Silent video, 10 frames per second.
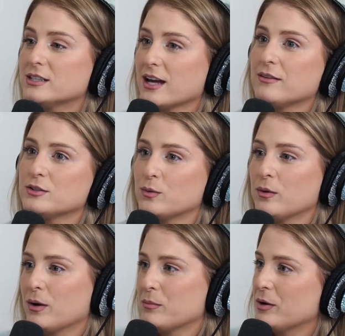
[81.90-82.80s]
what time do
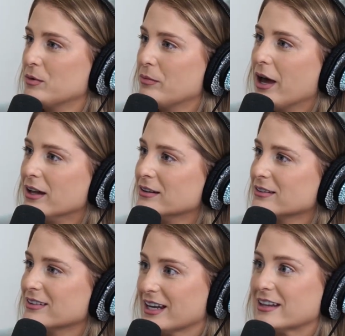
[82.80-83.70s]
we want to put him to bed?
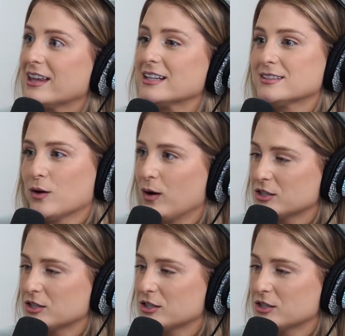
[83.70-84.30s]
Like that's a